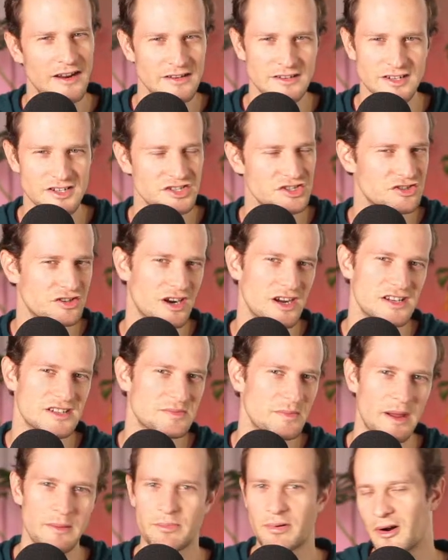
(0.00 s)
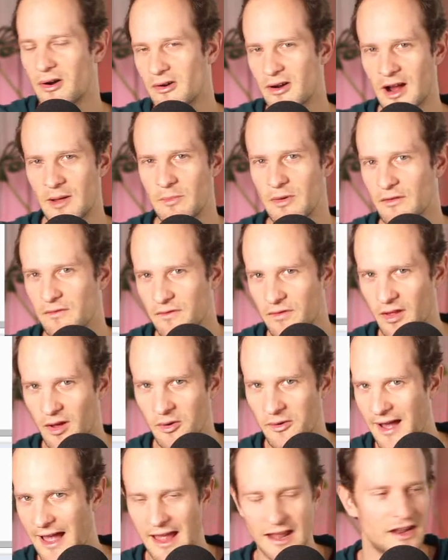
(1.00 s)
of destroys my programming
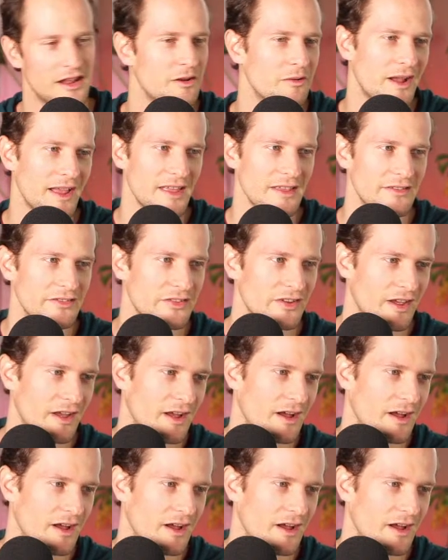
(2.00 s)
flow anyways.